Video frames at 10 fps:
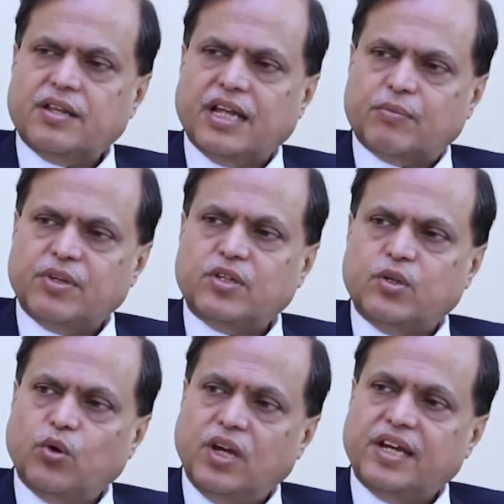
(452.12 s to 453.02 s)
that means
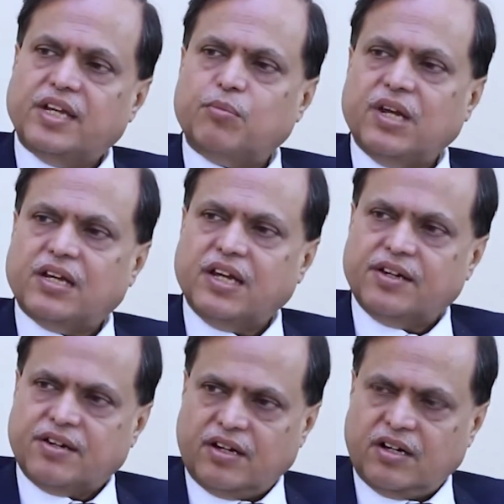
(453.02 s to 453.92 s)
dual
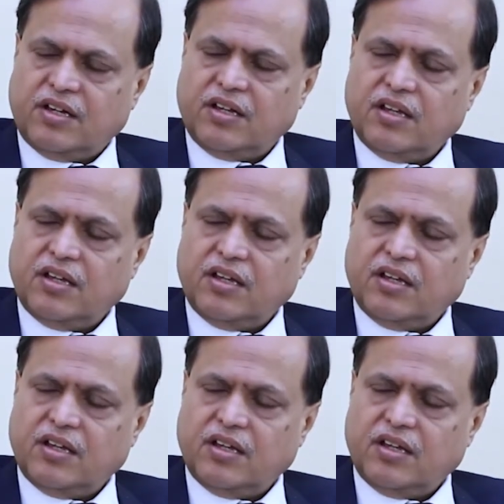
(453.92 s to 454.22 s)
antiplatelet drug,